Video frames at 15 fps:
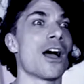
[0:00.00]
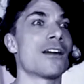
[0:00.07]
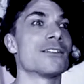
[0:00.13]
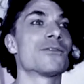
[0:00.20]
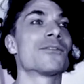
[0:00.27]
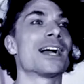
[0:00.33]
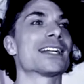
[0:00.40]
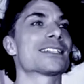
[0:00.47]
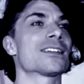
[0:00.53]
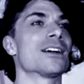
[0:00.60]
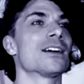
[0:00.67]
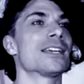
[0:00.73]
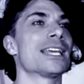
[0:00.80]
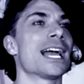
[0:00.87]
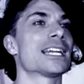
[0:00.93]
And in fact,
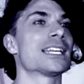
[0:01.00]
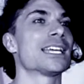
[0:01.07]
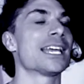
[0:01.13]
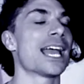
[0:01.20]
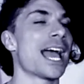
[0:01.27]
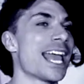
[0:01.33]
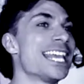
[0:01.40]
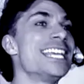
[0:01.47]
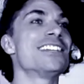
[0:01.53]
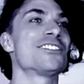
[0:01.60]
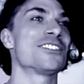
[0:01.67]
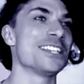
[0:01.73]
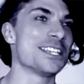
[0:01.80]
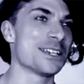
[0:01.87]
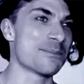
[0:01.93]
I had a Heat
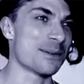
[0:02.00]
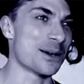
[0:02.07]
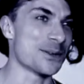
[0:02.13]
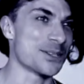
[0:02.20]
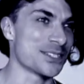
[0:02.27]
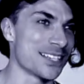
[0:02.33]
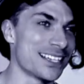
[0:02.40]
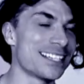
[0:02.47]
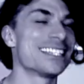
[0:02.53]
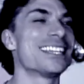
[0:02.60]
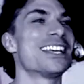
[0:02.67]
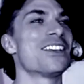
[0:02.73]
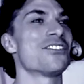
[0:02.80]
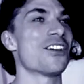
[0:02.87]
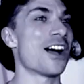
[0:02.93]
Seeker poster
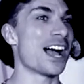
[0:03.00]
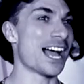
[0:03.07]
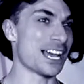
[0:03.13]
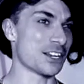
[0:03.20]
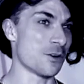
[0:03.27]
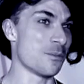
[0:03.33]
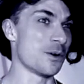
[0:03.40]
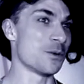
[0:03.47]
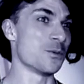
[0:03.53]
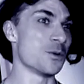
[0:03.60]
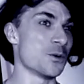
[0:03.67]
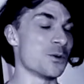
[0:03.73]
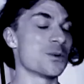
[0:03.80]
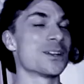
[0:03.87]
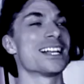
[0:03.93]
that I had on my
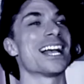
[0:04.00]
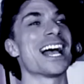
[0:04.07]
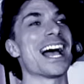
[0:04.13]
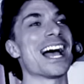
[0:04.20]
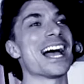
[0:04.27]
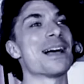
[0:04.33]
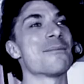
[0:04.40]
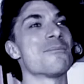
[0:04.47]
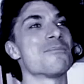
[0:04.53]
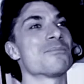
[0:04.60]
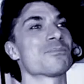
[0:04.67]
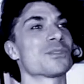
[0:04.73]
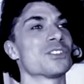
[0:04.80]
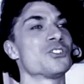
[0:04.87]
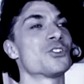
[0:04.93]
wall
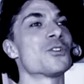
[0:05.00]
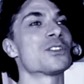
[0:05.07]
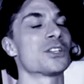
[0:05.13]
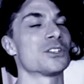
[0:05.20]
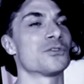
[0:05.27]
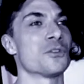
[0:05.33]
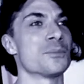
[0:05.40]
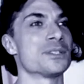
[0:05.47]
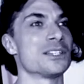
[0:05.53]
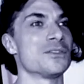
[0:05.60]
during those formative